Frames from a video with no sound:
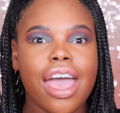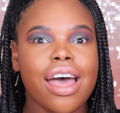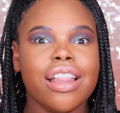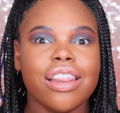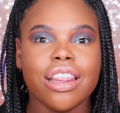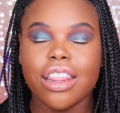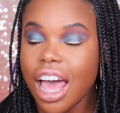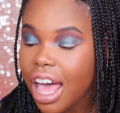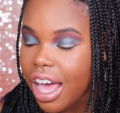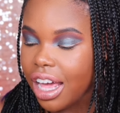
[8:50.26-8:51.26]
And
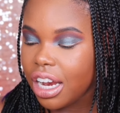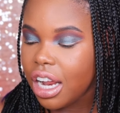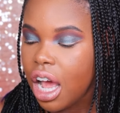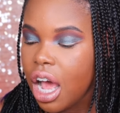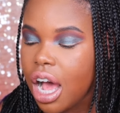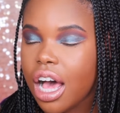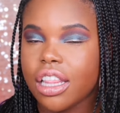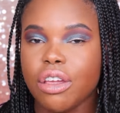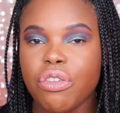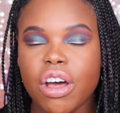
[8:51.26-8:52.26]
then
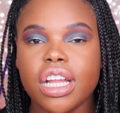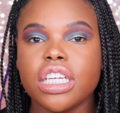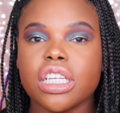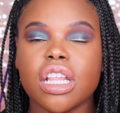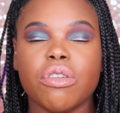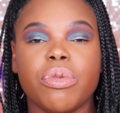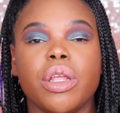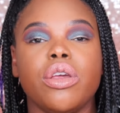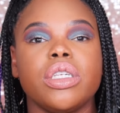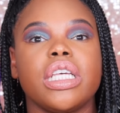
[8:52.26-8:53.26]
uh, the foundation that I've
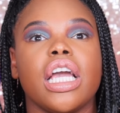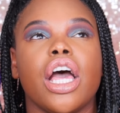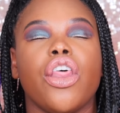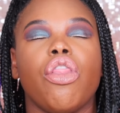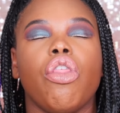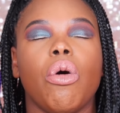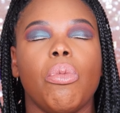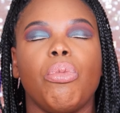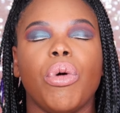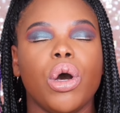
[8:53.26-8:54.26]
been using the
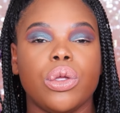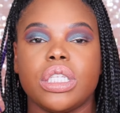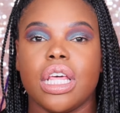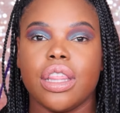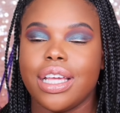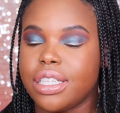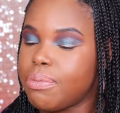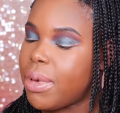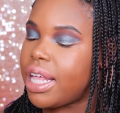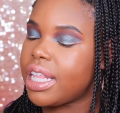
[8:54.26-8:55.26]
most
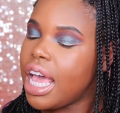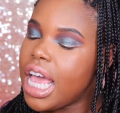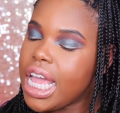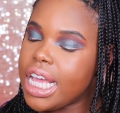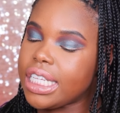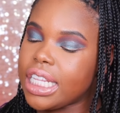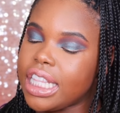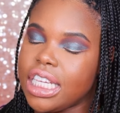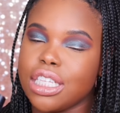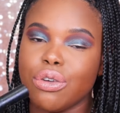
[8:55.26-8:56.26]
this month is
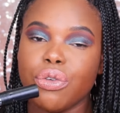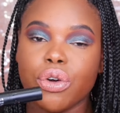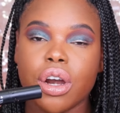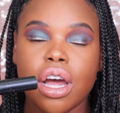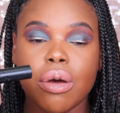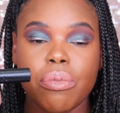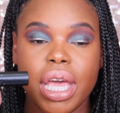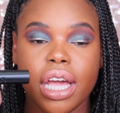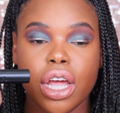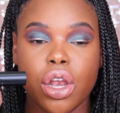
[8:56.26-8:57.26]
the Sephora
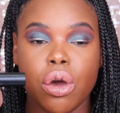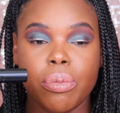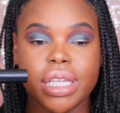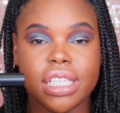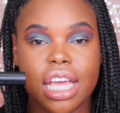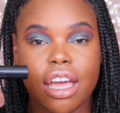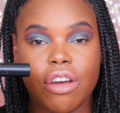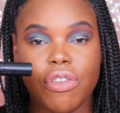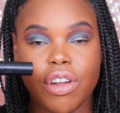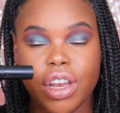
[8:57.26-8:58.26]
Make No Mistake
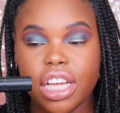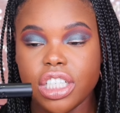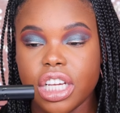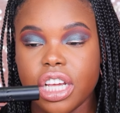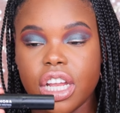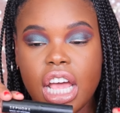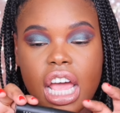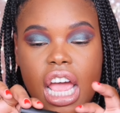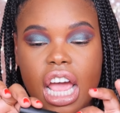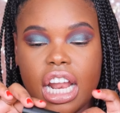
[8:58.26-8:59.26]
Foundation.
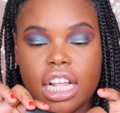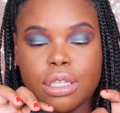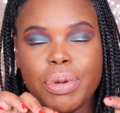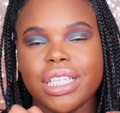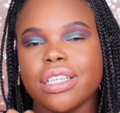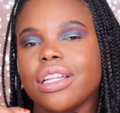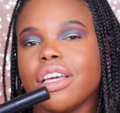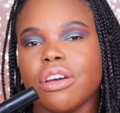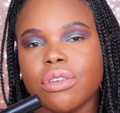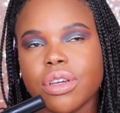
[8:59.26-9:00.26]
And it's
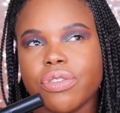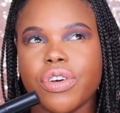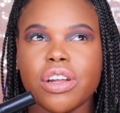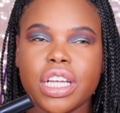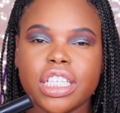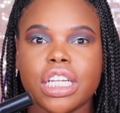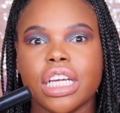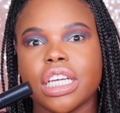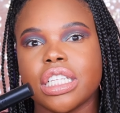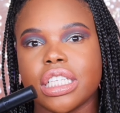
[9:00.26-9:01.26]
basically a foundation
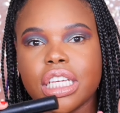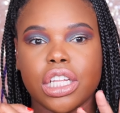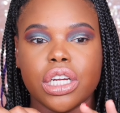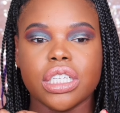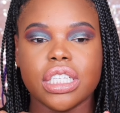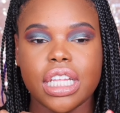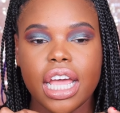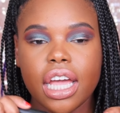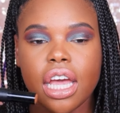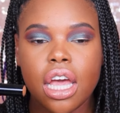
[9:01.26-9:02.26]
and concealer stick
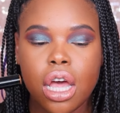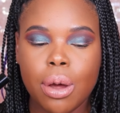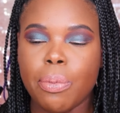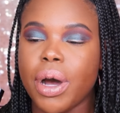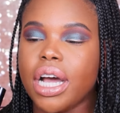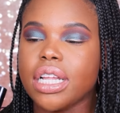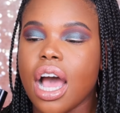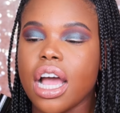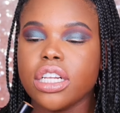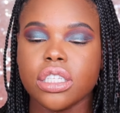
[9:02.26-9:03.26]
but
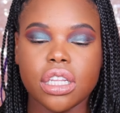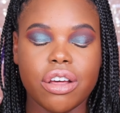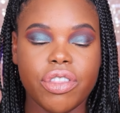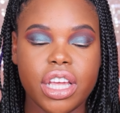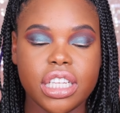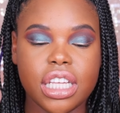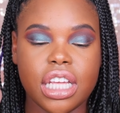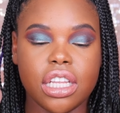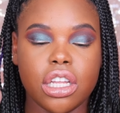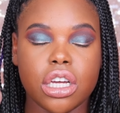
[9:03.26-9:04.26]
I just love this
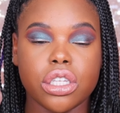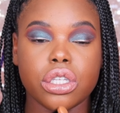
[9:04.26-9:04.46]
it looks